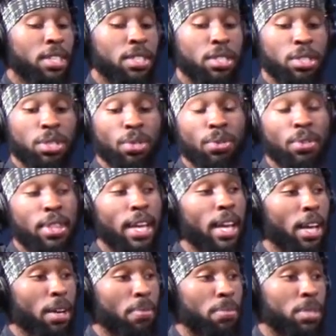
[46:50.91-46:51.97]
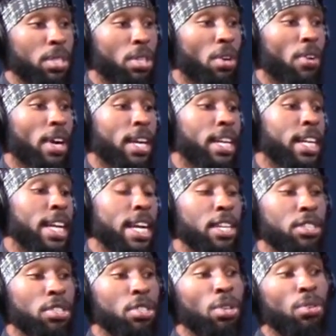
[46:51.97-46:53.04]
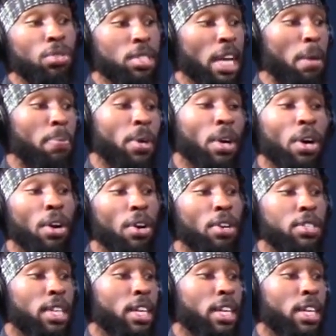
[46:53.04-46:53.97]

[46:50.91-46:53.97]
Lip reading: to them to go ahead and answer those type of calls.